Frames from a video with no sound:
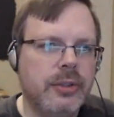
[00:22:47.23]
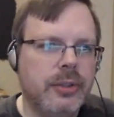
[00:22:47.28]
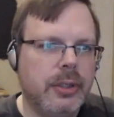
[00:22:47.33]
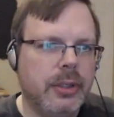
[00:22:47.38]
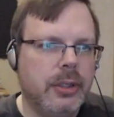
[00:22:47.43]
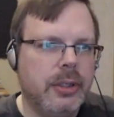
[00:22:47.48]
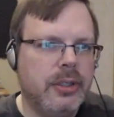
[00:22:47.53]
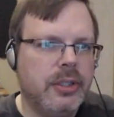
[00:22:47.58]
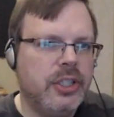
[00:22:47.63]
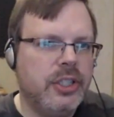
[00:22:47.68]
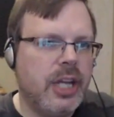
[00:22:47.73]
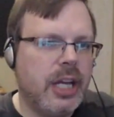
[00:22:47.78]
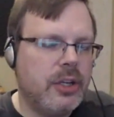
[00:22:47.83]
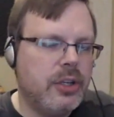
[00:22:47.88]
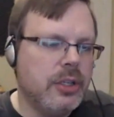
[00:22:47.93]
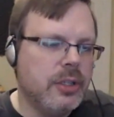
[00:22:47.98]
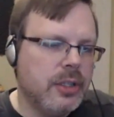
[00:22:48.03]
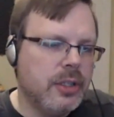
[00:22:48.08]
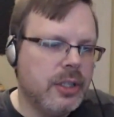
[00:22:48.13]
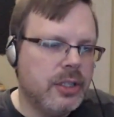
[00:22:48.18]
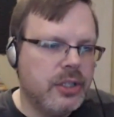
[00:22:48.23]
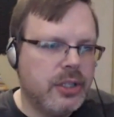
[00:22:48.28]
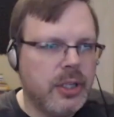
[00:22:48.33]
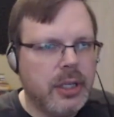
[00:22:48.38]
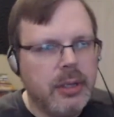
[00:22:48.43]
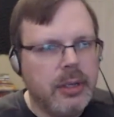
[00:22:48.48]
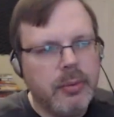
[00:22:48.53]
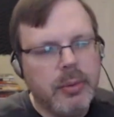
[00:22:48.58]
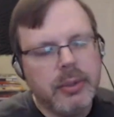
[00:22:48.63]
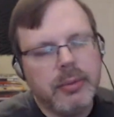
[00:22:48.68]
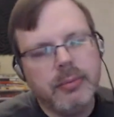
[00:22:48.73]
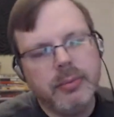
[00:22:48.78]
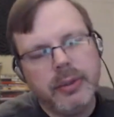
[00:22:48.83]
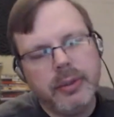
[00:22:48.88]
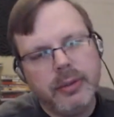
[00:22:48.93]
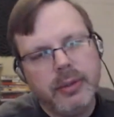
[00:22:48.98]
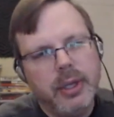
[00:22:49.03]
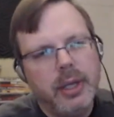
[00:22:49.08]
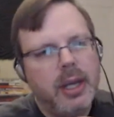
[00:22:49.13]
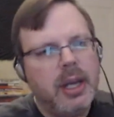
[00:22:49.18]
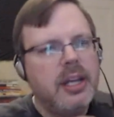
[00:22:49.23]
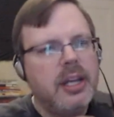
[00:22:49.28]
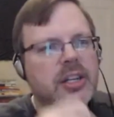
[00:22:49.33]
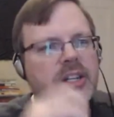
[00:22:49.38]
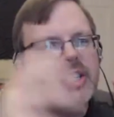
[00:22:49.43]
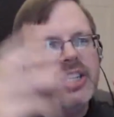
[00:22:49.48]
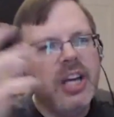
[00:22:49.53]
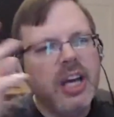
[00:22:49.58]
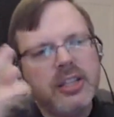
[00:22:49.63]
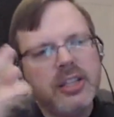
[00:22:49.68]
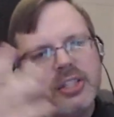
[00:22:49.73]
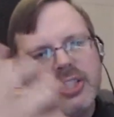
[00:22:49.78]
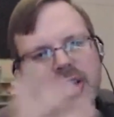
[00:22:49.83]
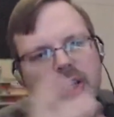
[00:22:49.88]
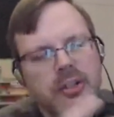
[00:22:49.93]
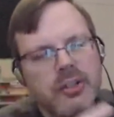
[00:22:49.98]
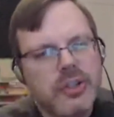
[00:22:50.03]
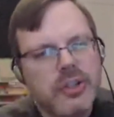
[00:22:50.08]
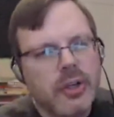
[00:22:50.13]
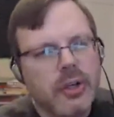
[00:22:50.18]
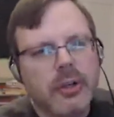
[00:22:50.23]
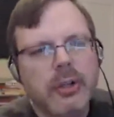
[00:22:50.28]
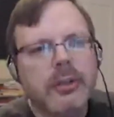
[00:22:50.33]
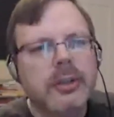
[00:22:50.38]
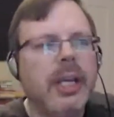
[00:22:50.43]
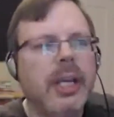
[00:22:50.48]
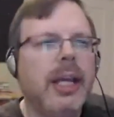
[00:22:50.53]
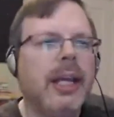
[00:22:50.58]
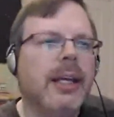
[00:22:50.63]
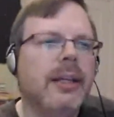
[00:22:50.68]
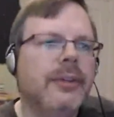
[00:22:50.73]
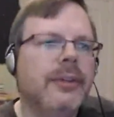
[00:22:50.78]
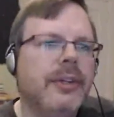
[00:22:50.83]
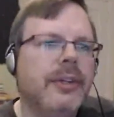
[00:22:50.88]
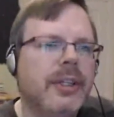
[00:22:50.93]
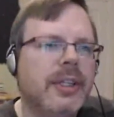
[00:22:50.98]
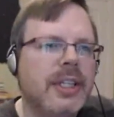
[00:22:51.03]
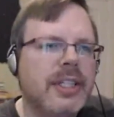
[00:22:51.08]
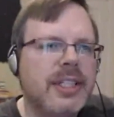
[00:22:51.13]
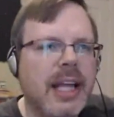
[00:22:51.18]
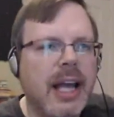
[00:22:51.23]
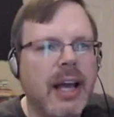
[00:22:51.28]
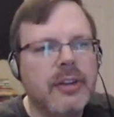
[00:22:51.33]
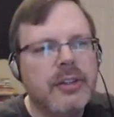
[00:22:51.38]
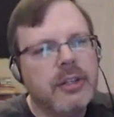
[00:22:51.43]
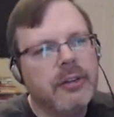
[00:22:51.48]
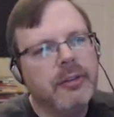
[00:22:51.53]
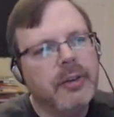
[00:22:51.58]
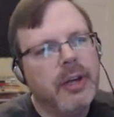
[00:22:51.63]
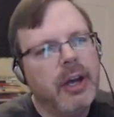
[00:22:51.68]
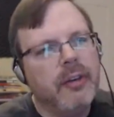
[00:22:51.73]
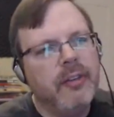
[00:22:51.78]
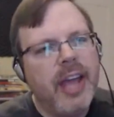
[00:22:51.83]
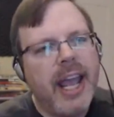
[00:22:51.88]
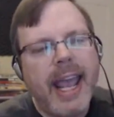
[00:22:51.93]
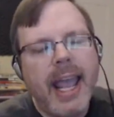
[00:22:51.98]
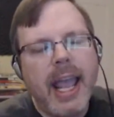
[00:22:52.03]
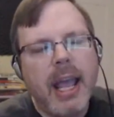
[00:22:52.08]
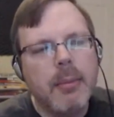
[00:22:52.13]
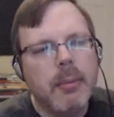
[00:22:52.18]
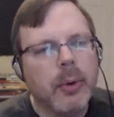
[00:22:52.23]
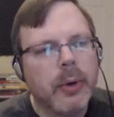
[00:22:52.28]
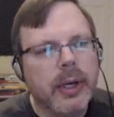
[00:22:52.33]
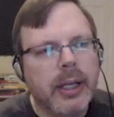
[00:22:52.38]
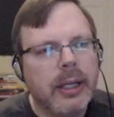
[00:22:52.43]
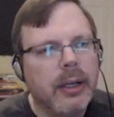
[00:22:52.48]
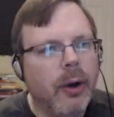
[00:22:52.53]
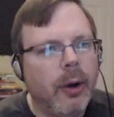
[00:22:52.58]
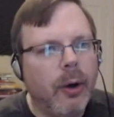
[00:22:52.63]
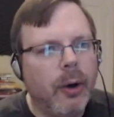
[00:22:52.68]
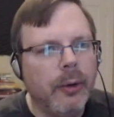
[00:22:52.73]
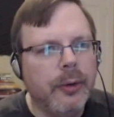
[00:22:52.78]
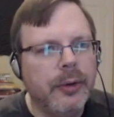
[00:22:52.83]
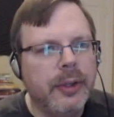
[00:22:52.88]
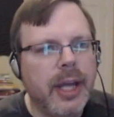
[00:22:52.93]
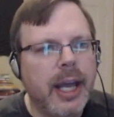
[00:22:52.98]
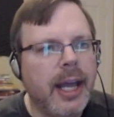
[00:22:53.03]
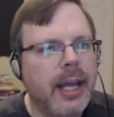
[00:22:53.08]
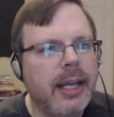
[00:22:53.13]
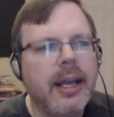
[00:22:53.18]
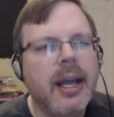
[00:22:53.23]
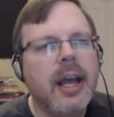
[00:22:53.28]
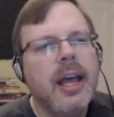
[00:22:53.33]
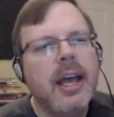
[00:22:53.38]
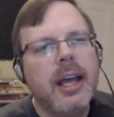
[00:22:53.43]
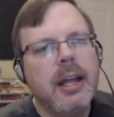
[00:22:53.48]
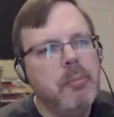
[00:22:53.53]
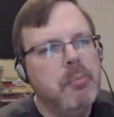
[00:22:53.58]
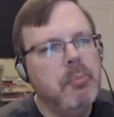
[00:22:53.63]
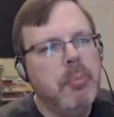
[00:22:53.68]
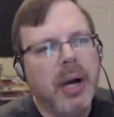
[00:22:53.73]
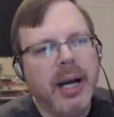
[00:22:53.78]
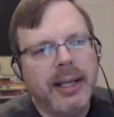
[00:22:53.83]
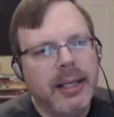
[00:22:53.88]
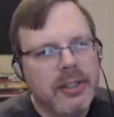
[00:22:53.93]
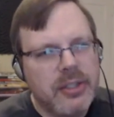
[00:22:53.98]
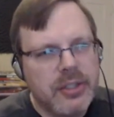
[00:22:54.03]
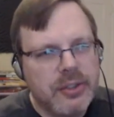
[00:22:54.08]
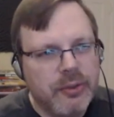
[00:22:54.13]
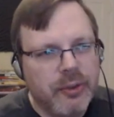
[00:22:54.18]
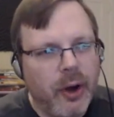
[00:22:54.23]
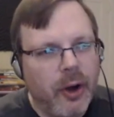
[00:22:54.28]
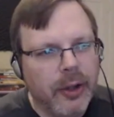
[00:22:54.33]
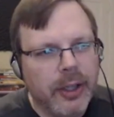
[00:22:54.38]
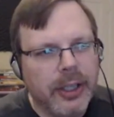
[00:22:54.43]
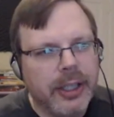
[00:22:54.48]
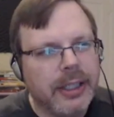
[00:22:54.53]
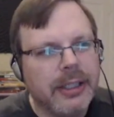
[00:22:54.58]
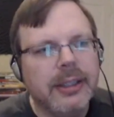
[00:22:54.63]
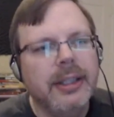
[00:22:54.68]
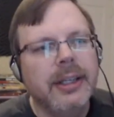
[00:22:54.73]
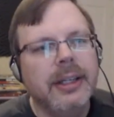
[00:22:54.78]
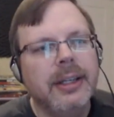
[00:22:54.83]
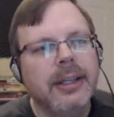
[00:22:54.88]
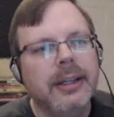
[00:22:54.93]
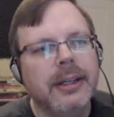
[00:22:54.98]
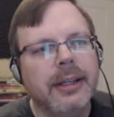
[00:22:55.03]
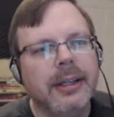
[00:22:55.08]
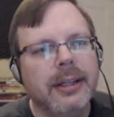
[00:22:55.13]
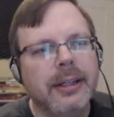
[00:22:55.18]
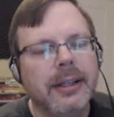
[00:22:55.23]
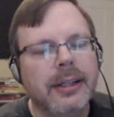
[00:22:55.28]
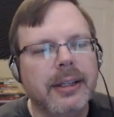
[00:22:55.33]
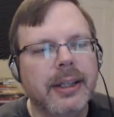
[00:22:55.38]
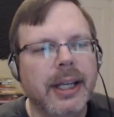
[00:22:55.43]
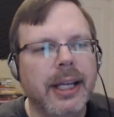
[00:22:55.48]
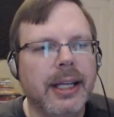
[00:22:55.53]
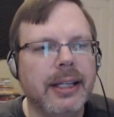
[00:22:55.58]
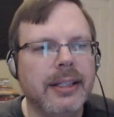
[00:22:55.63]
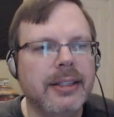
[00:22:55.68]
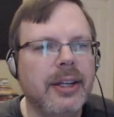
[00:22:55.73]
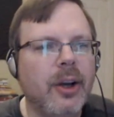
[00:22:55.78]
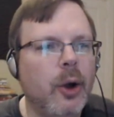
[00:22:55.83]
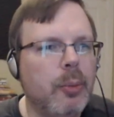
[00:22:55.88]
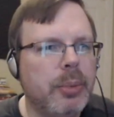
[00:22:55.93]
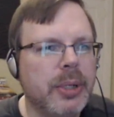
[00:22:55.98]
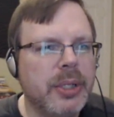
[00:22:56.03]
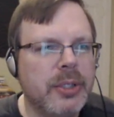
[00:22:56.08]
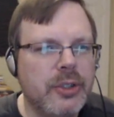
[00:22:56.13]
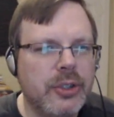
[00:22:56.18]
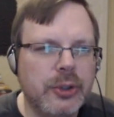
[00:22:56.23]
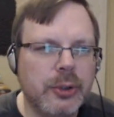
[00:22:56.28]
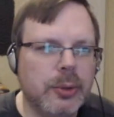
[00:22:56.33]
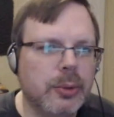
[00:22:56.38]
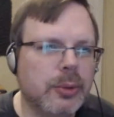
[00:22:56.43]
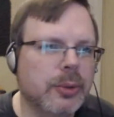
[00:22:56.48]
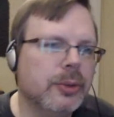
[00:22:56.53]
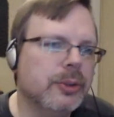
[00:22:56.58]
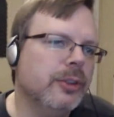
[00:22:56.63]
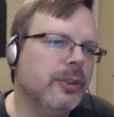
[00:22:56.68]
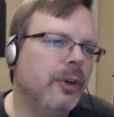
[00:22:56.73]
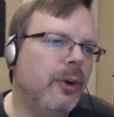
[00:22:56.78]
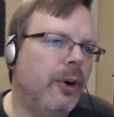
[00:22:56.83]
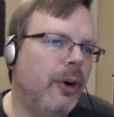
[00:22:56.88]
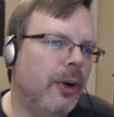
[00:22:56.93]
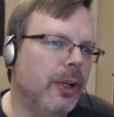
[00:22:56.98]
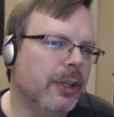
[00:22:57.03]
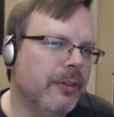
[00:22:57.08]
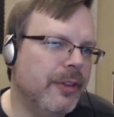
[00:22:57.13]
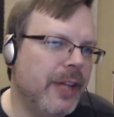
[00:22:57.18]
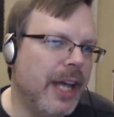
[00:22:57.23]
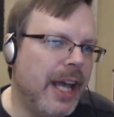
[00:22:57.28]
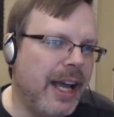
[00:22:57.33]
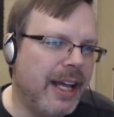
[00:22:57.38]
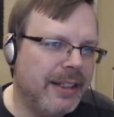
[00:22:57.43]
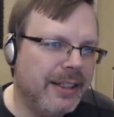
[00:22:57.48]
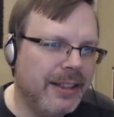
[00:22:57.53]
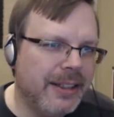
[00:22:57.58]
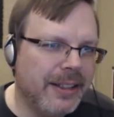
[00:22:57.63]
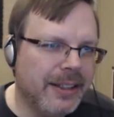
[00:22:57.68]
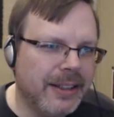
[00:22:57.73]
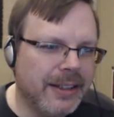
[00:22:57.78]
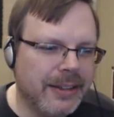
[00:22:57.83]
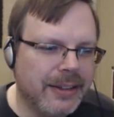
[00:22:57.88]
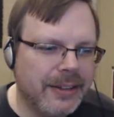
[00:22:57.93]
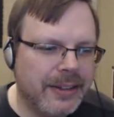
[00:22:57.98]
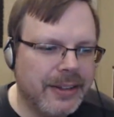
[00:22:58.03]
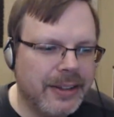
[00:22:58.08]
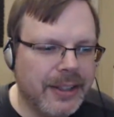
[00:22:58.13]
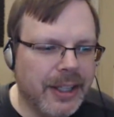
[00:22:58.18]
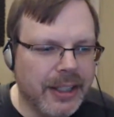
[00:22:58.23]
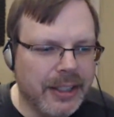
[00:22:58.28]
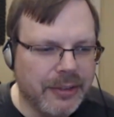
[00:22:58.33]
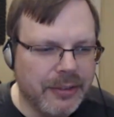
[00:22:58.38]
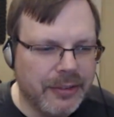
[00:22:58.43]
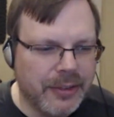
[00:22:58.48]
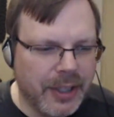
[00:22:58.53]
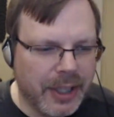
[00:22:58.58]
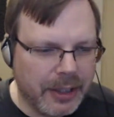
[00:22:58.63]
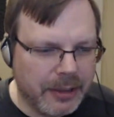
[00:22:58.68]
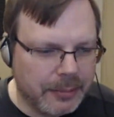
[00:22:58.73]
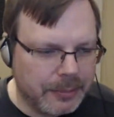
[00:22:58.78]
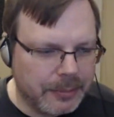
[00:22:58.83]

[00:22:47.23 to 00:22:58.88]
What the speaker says: sections of the city with dust and dirt and the sounds of hammering all day and buckets falling and open sewers and all of that kind of thing.